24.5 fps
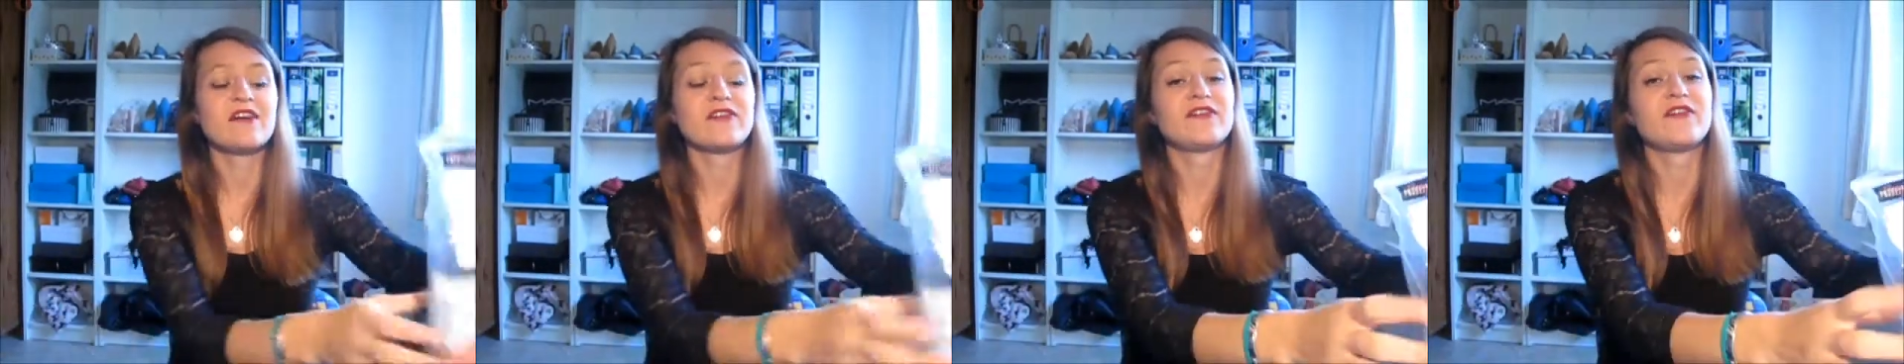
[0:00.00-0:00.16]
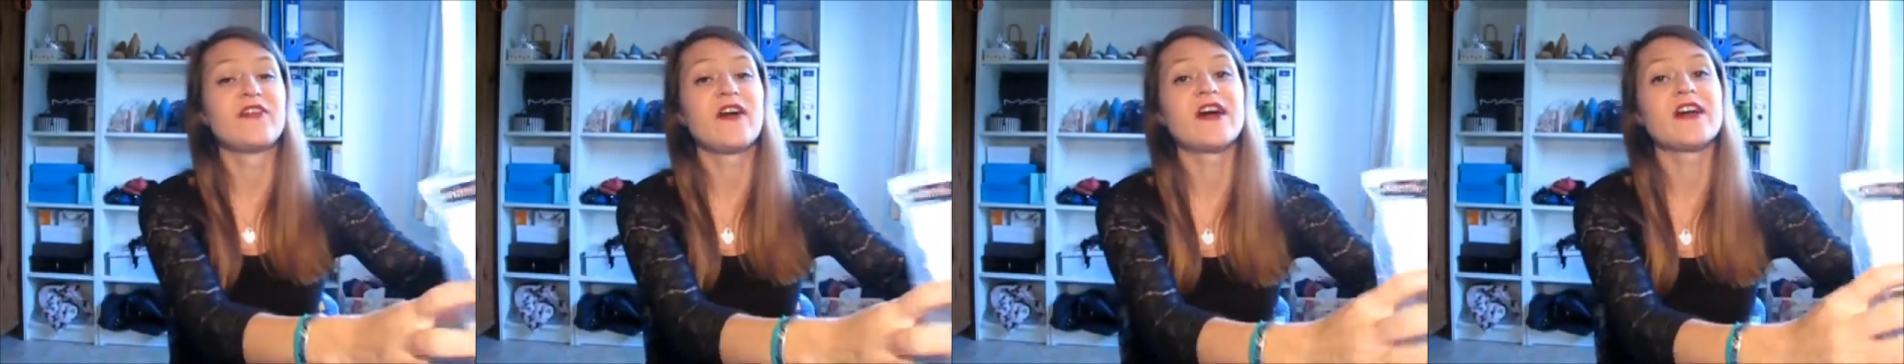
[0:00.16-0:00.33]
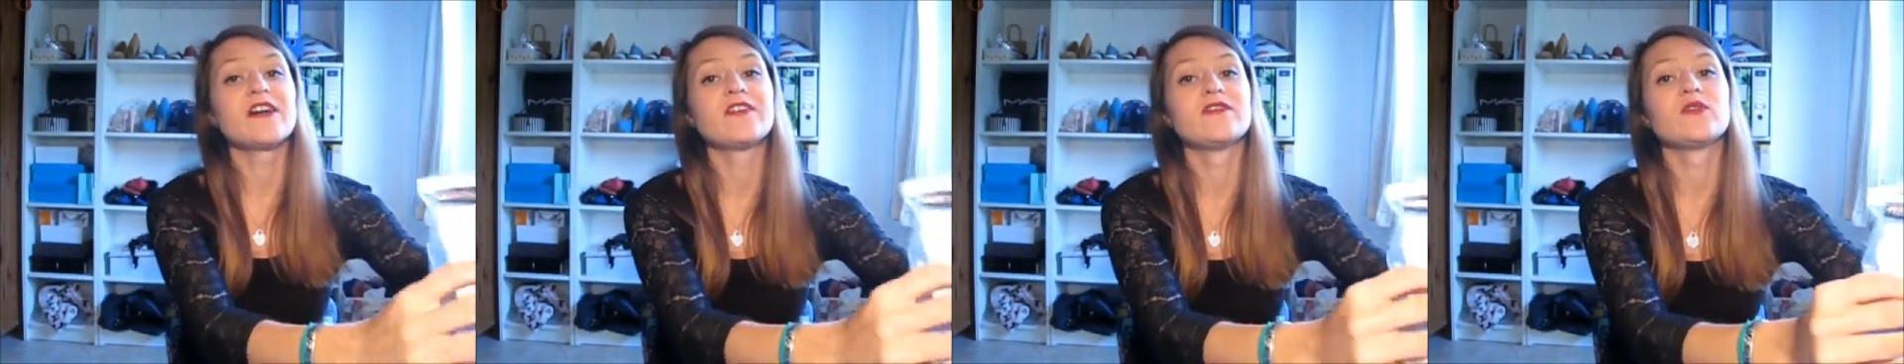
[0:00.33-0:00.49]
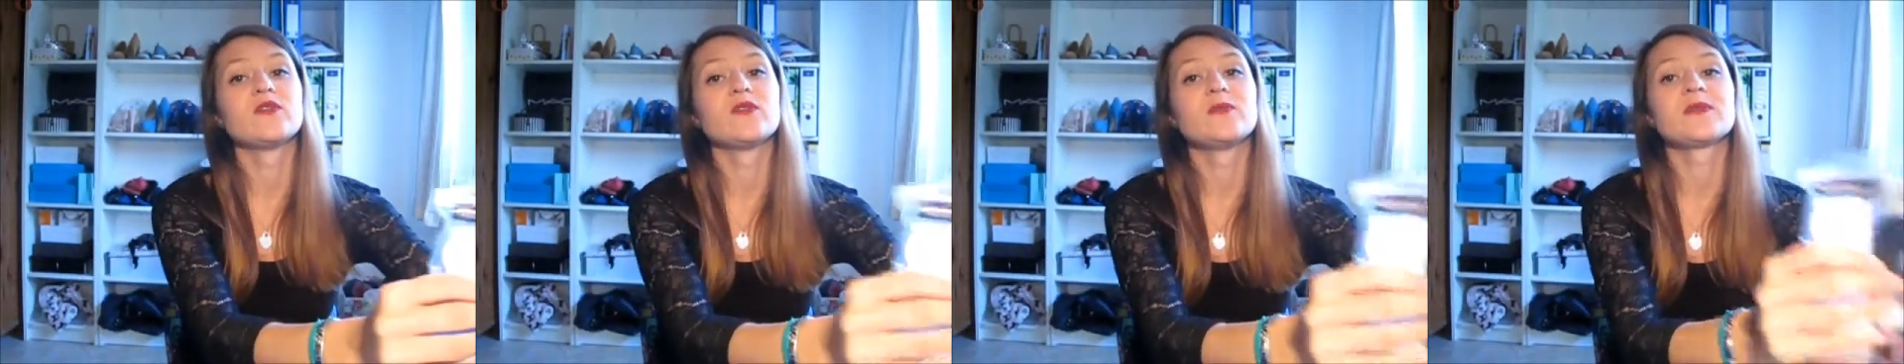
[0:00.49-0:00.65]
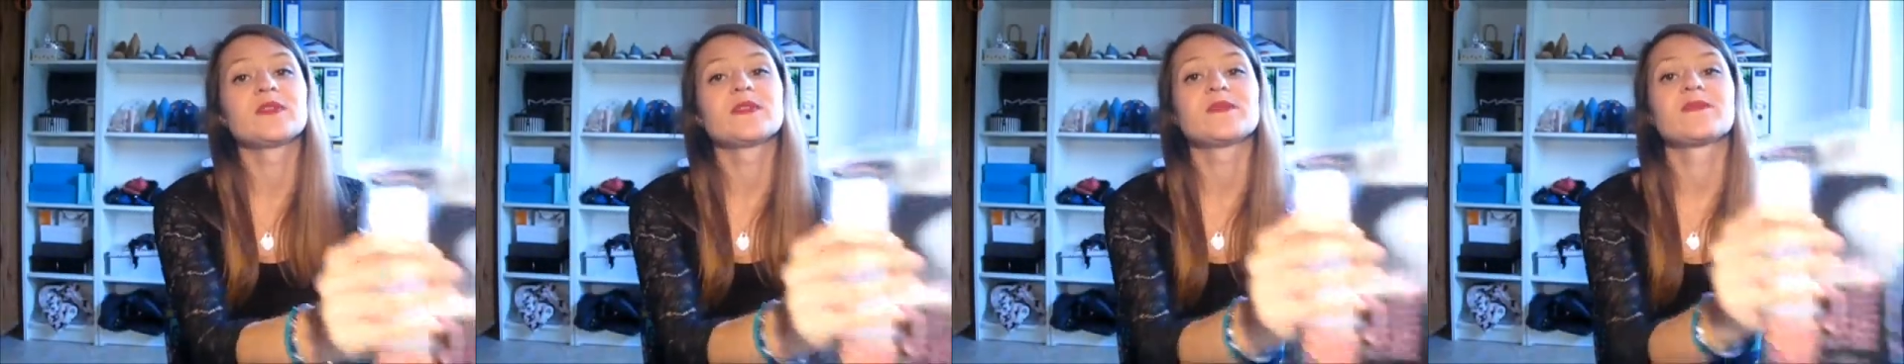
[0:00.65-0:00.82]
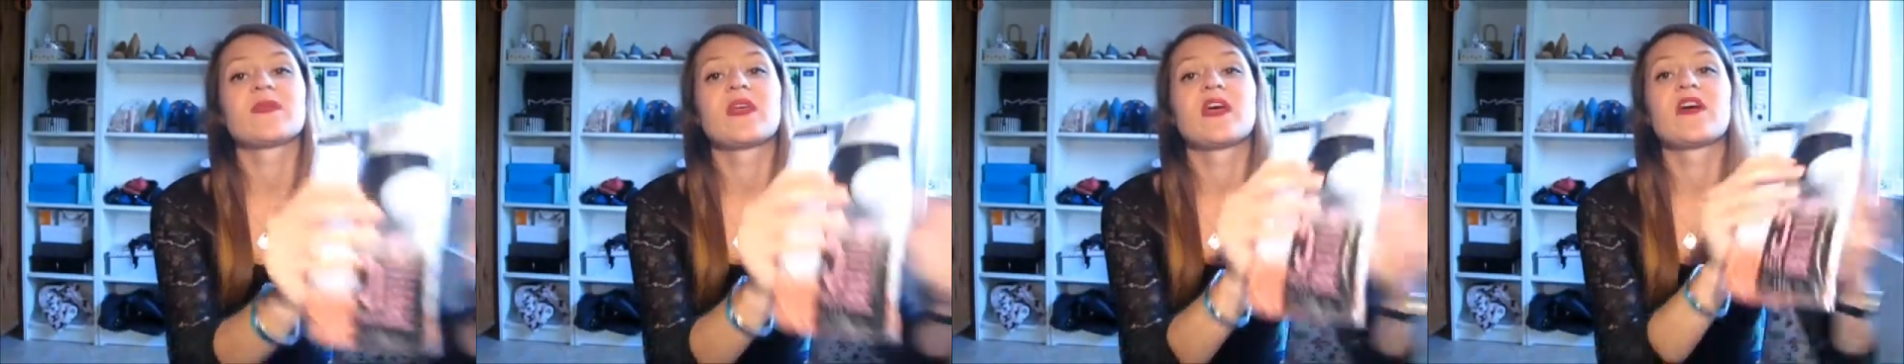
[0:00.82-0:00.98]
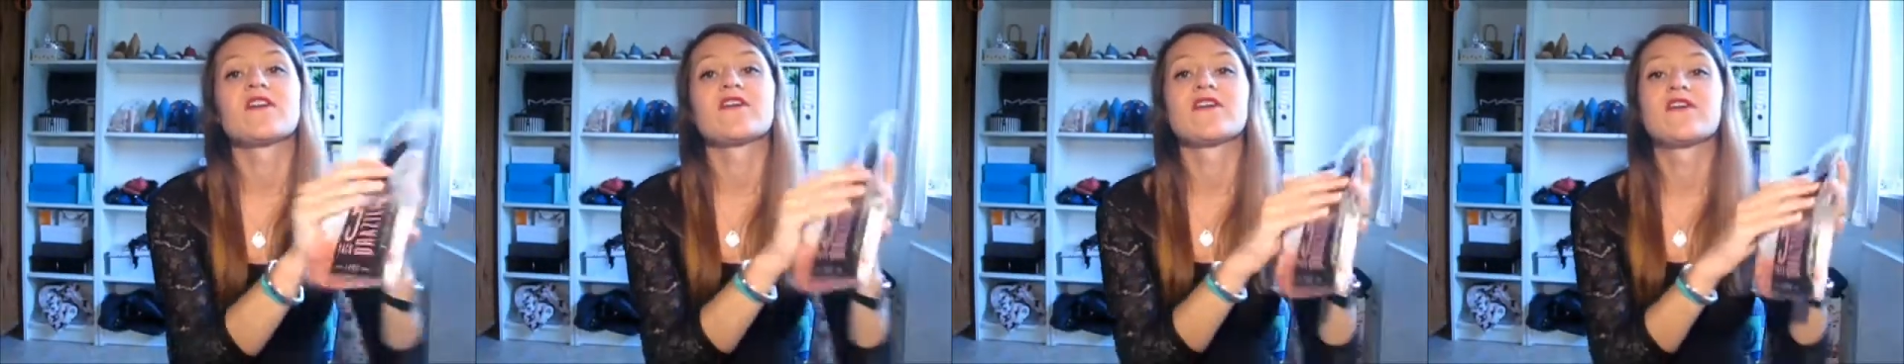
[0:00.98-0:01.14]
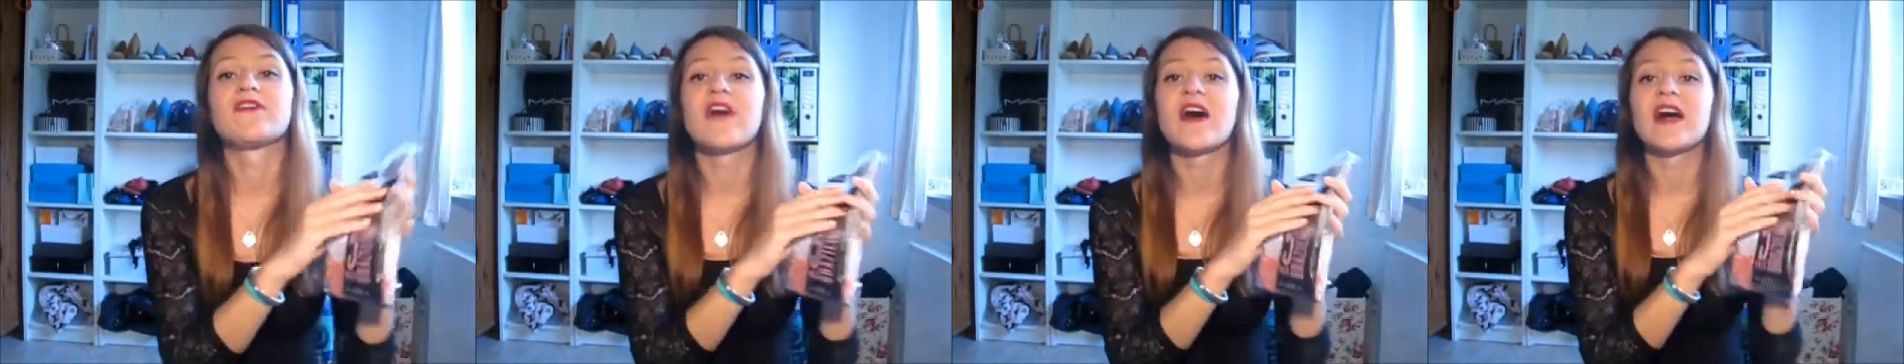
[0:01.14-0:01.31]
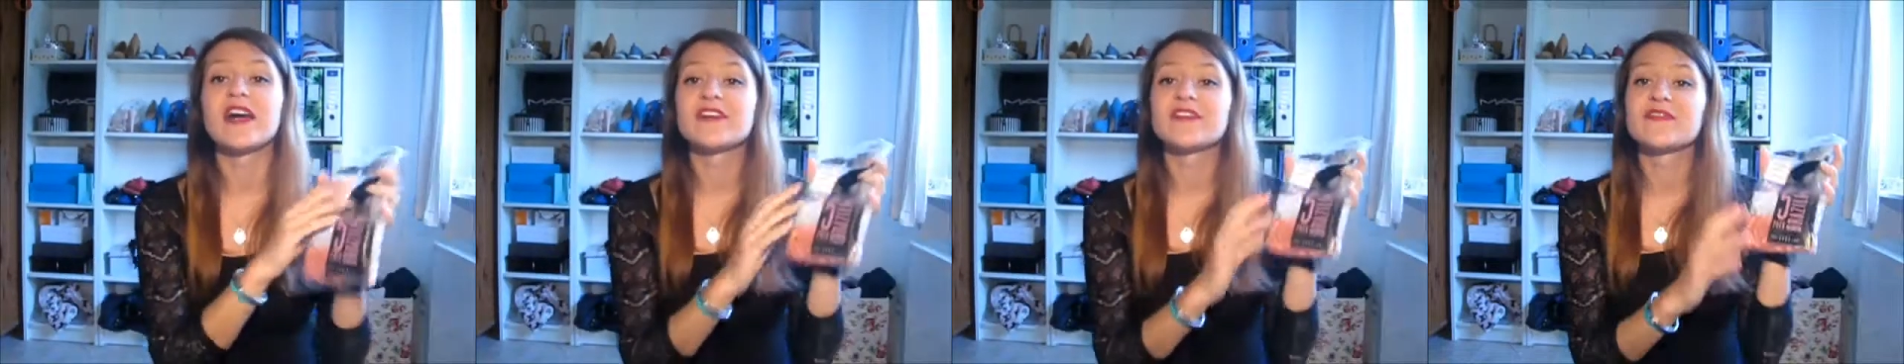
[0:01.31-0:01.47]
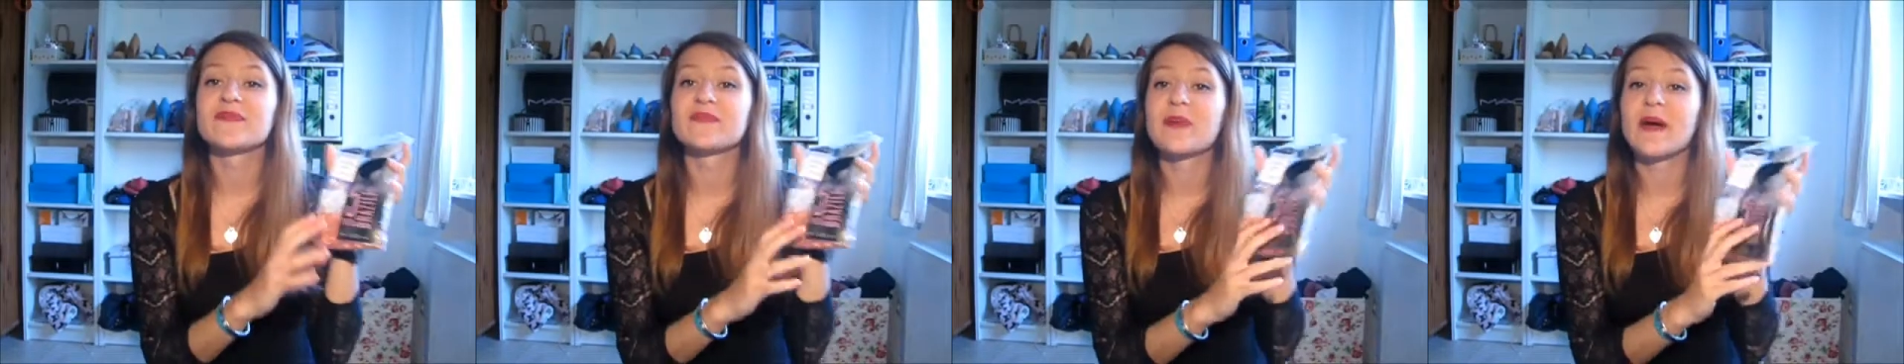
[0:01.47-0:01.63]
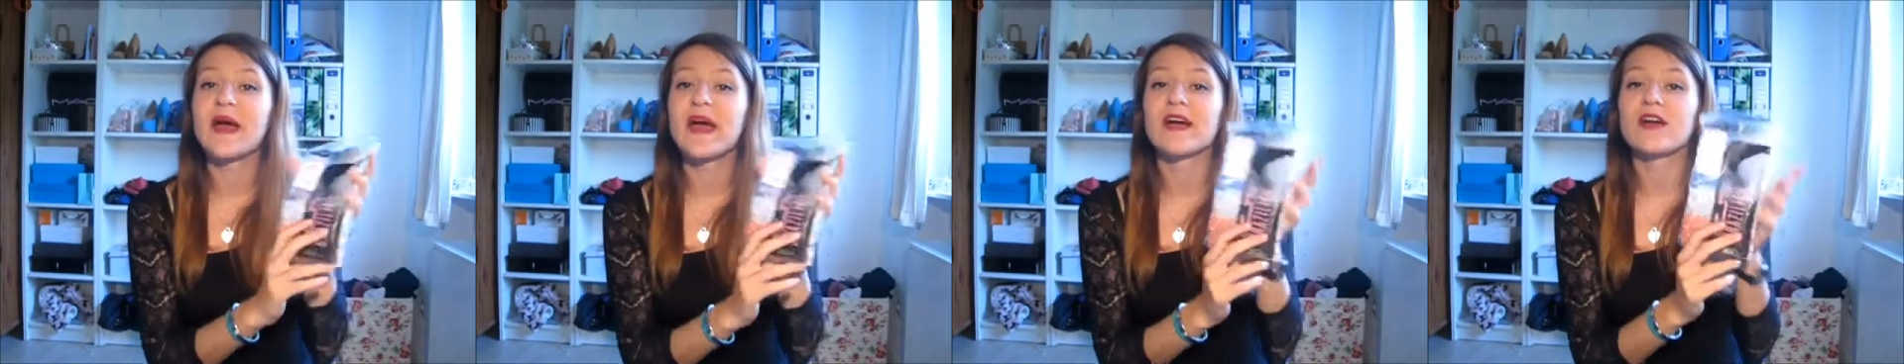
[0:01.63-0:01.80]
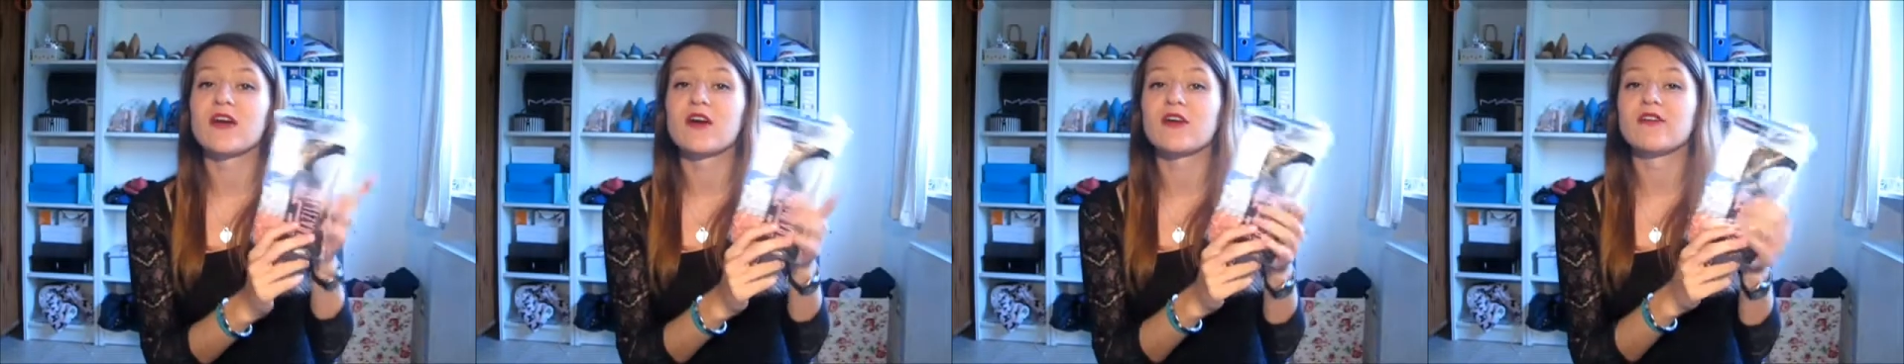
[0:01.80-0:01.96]

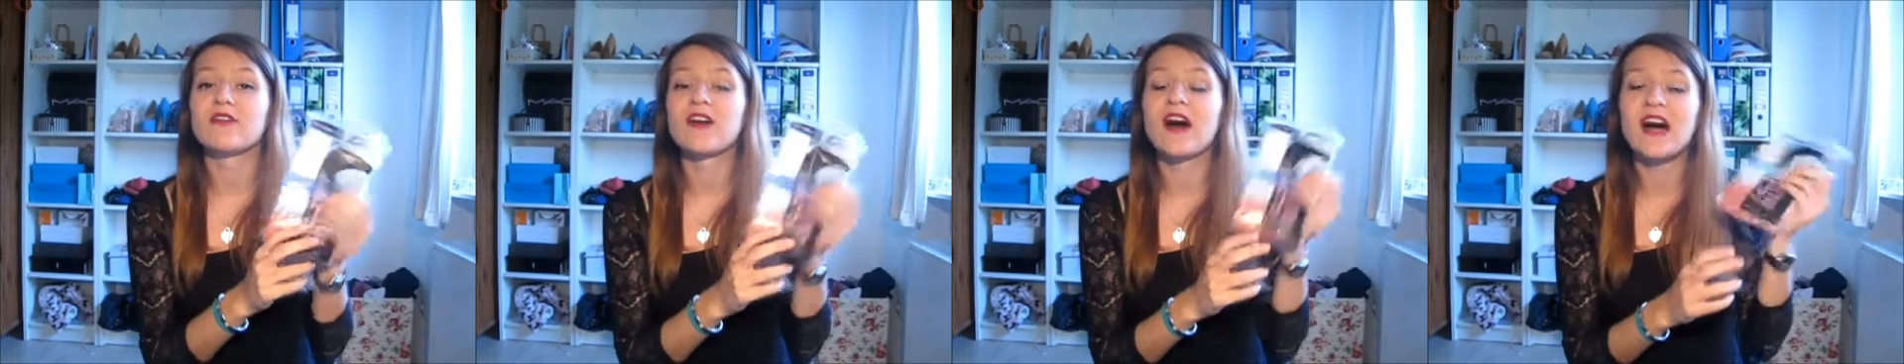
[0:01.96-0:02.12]
5-pack of